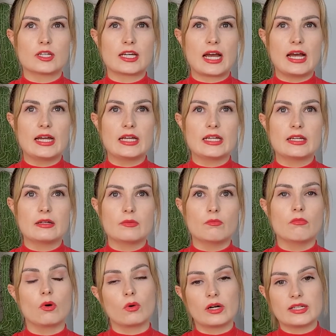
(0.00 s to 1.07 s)
get
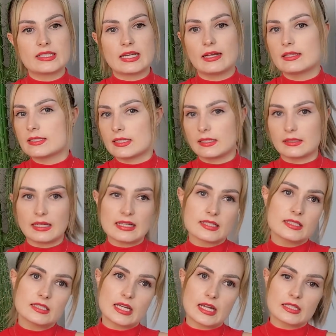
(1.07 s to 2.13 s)
more intense and less
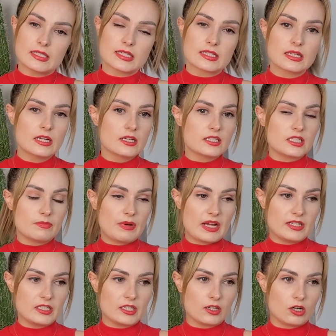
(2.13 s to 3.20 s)
intense
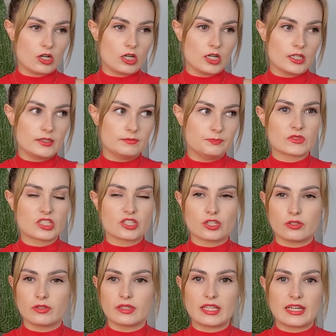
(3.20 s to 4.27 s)
depending on
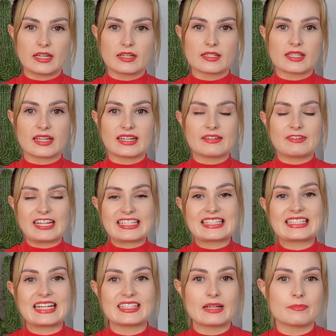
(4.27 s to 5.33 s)
certain things. Like if I
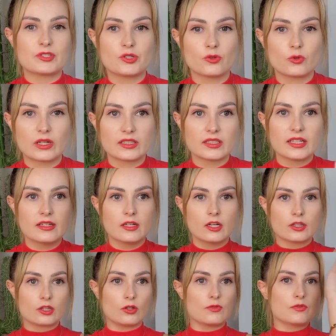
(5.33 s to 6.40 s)
stand up too quickly,
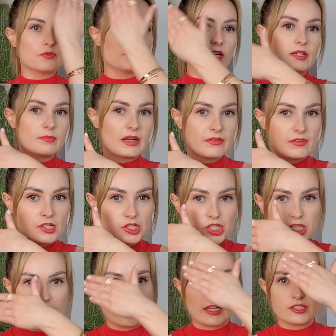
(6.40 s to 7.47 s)
they'll flood my vision
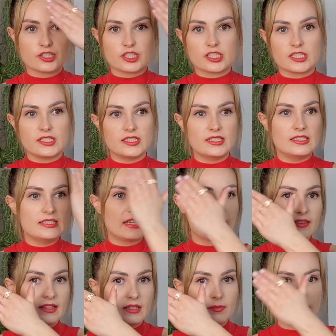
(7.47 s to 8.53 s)
and I just see
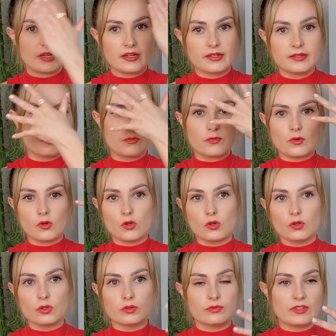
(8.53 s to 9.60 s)
nothing but
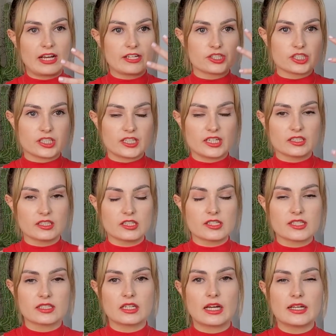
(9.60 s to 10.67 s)
full flashing colors
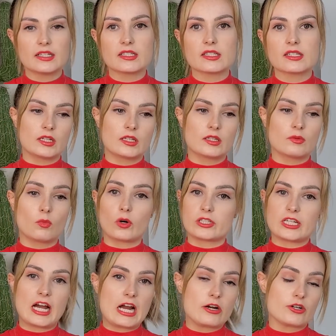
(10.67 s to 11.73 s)
and lights. The more
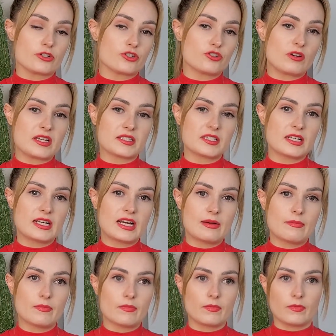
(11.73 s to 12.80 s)
tired or stressed I
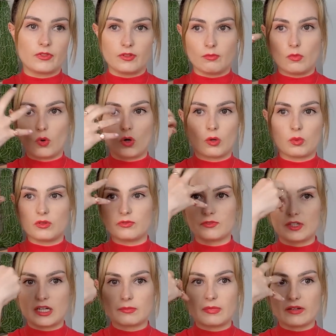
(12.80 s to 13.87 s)
am, the more will
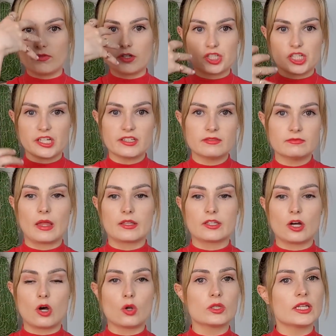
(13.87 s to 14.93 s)
flood my vision.
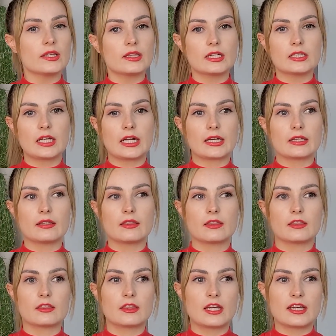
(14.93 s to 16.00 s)
The only thing that I can
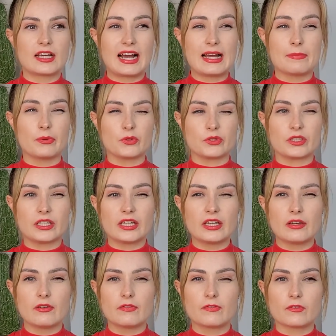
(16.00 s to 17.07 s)
think, I
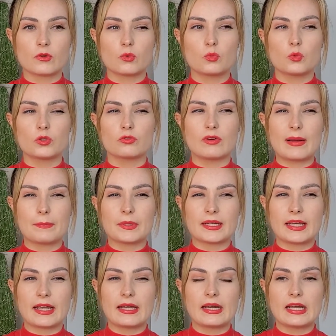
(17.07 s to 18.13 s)
believe, would
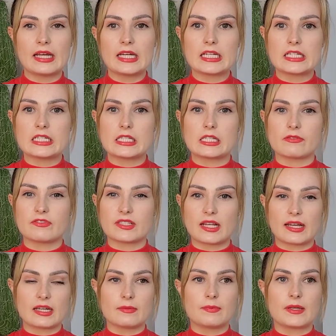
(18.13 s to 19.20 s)
replicate it is if
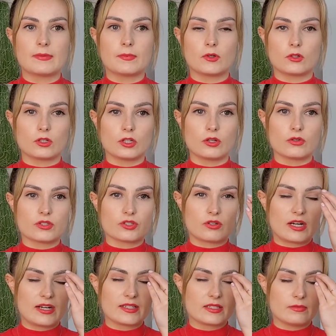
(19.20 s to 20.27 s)
sighted people close their
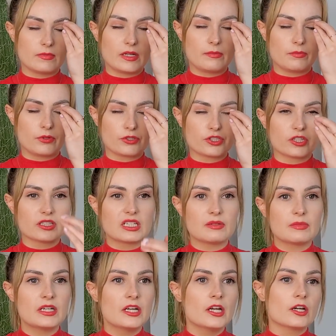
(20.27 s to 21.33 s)
eyes and push on them.
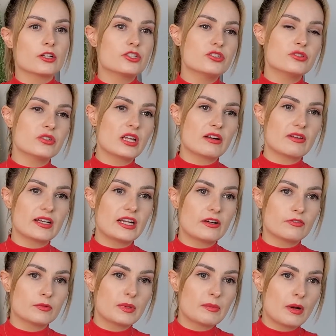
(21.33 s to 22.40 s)
Could you do that right now
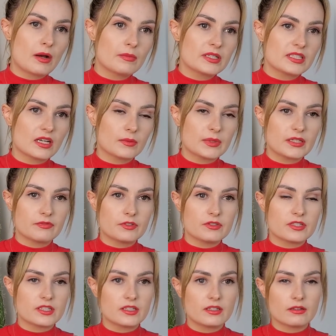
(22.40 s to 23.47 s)
for me, Mom, and tell me if you
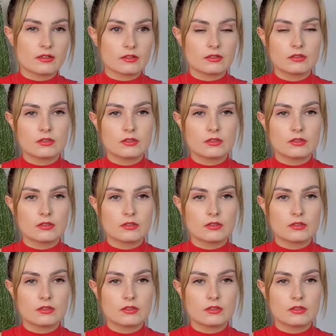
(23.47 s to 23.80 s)
see anything?